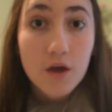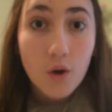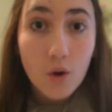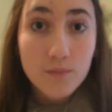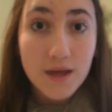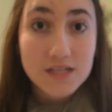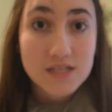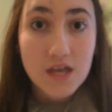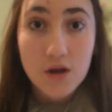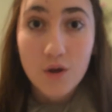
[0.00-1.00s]
cold
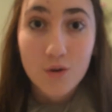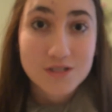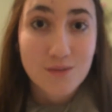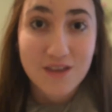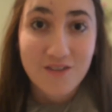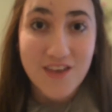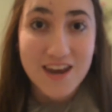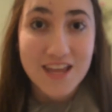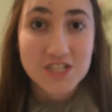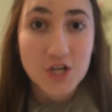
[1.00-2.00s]
medicine, or something of
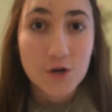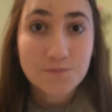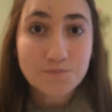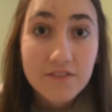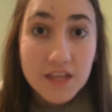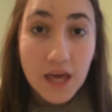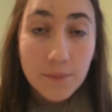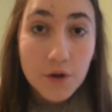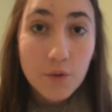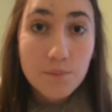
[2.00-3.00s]
that nature. If The
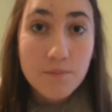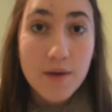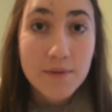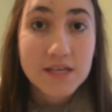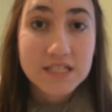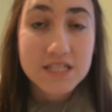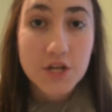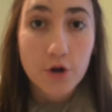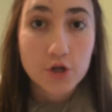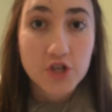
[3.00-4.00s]
chemical mimics the
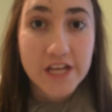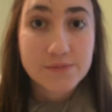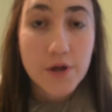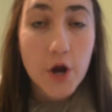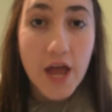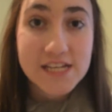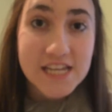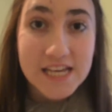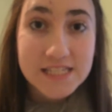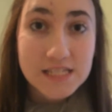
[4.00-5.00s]
neurotransmitter and
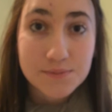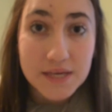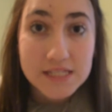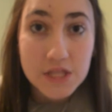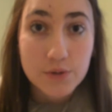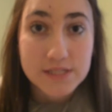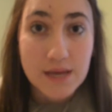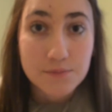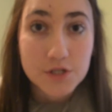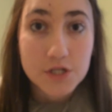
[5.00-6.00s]
takes its place in the
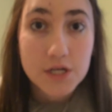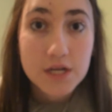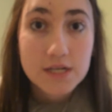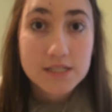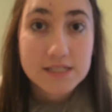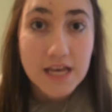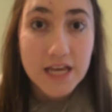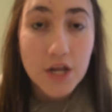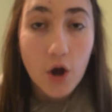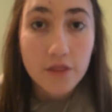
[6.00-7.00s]
receptor
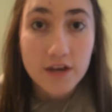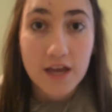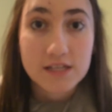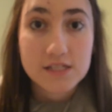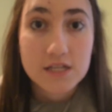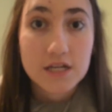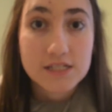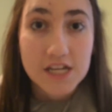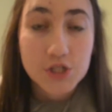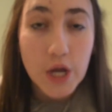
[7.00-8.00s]
site on the next
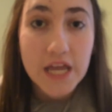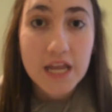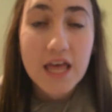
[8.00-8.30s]
dendrite,